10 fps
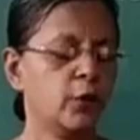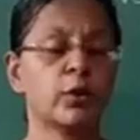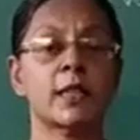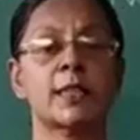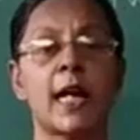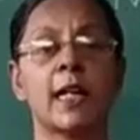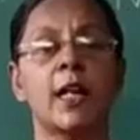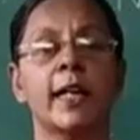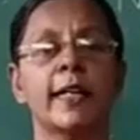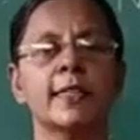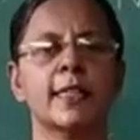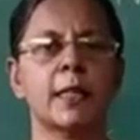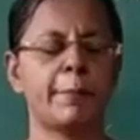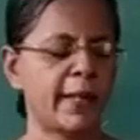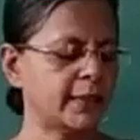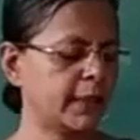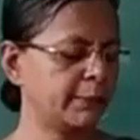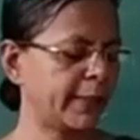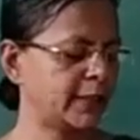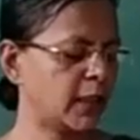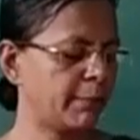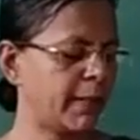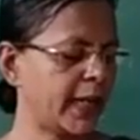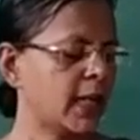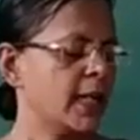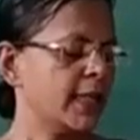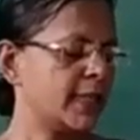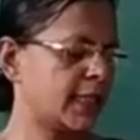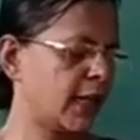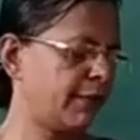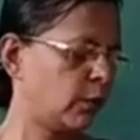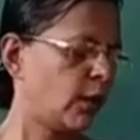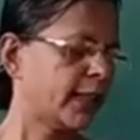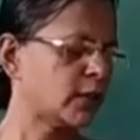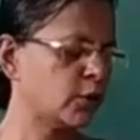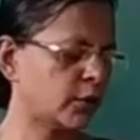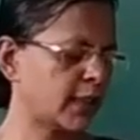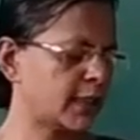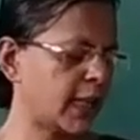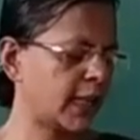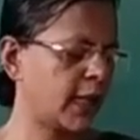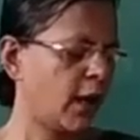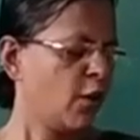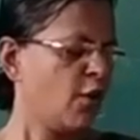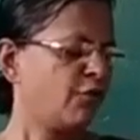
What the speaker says: Newton's third law is in the page number 7. What is Newton's third law?